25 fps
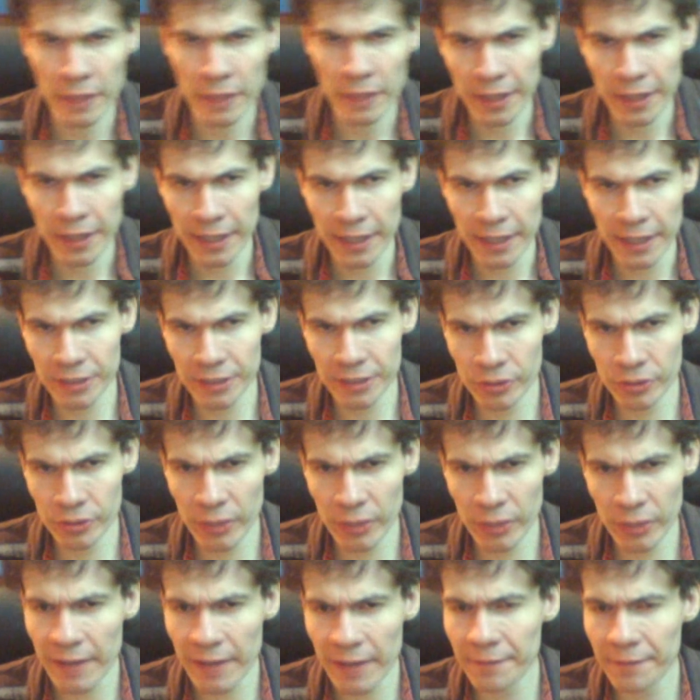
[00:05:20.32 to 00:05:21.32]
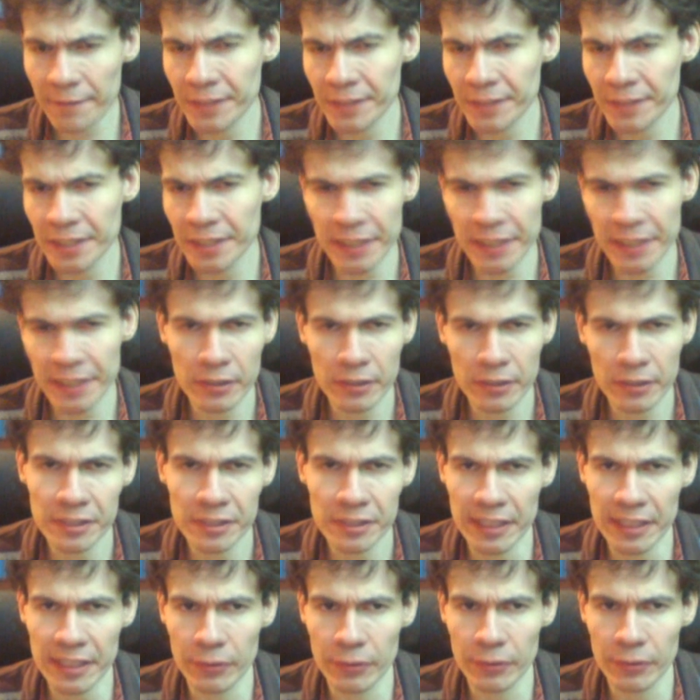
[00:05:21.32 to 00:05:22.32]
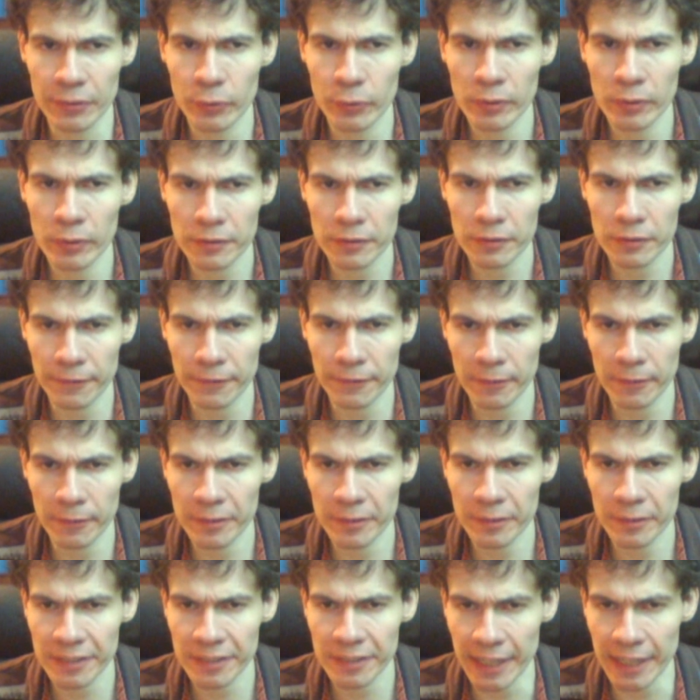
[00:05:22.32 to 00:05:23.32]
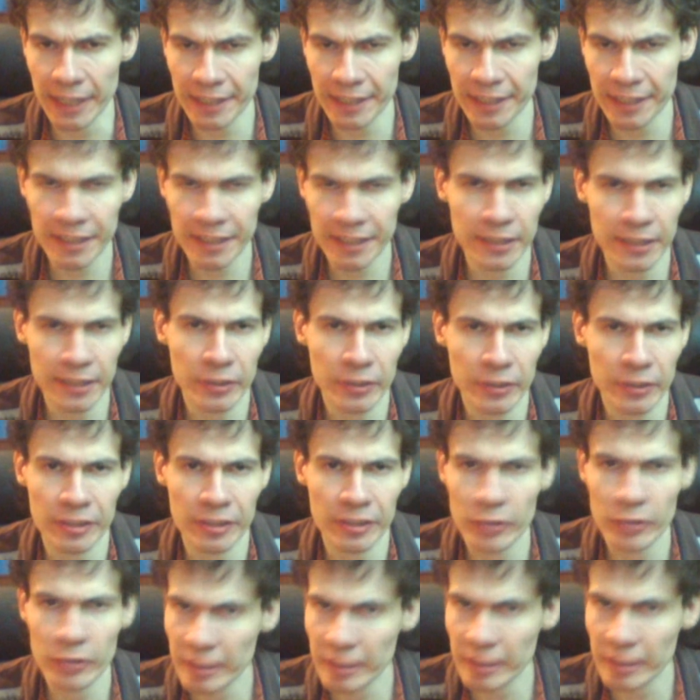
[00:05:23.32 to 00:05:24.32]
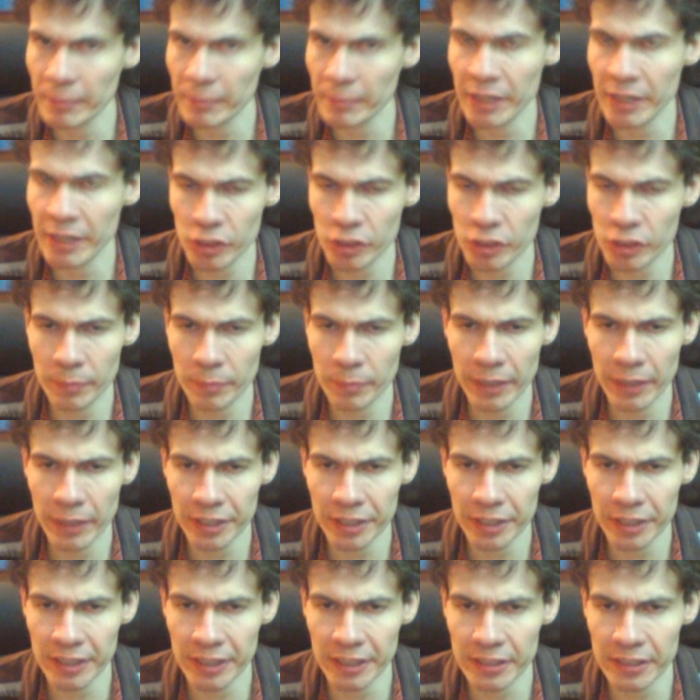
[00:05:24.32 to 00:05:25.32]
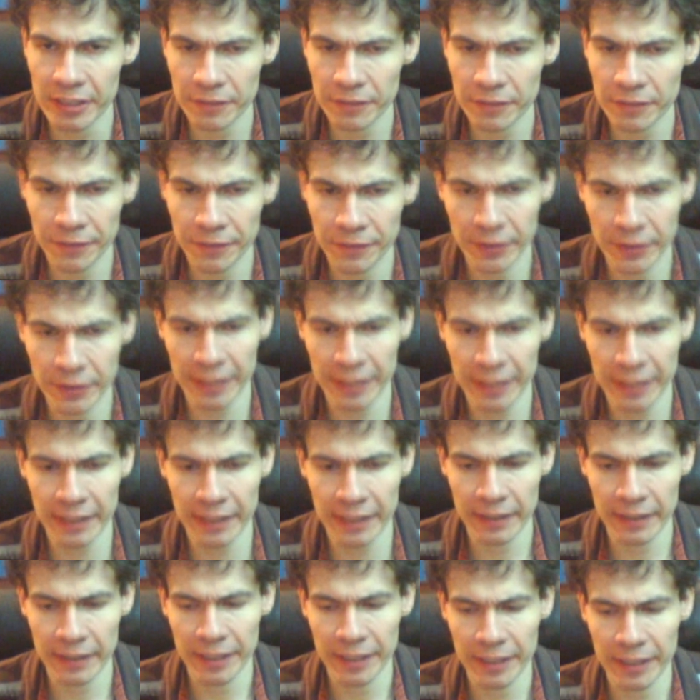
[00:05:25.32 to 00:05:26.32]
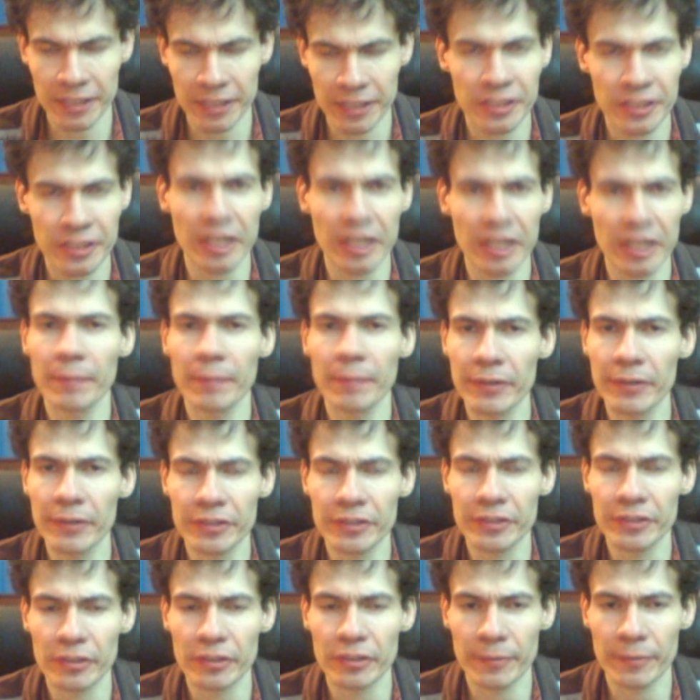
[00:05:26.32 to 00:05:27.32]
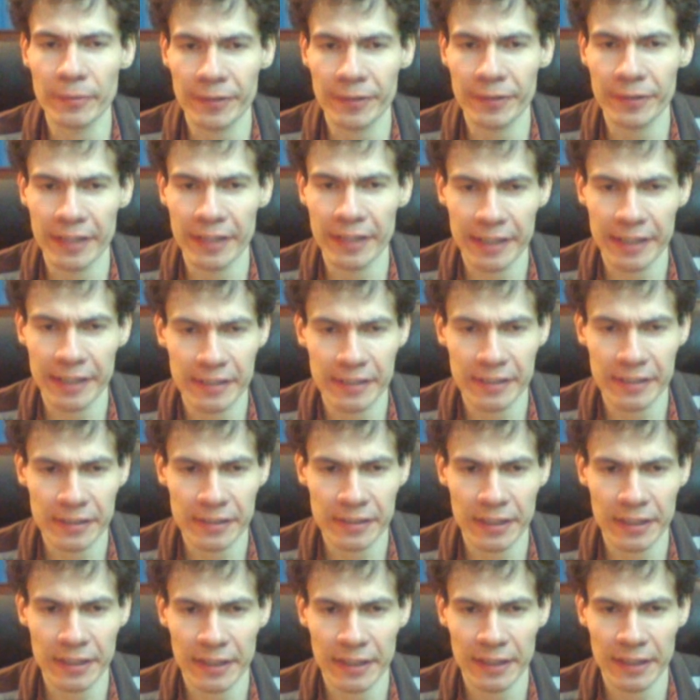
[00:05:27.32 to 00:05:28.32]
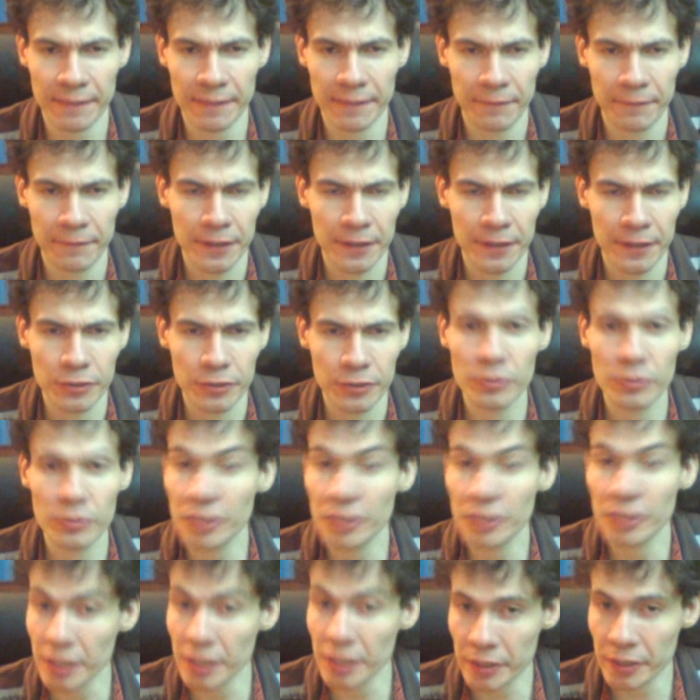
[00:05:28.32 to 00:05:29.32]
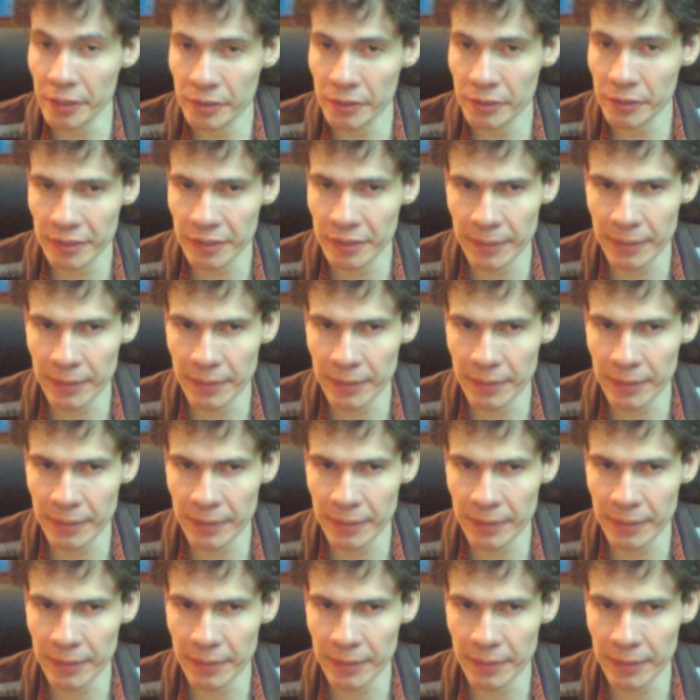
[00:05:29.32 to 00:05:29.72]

And you have details and rules for almost anything that you can imagine, but it doesn't feel like it's cumbersome or that it's too tedious.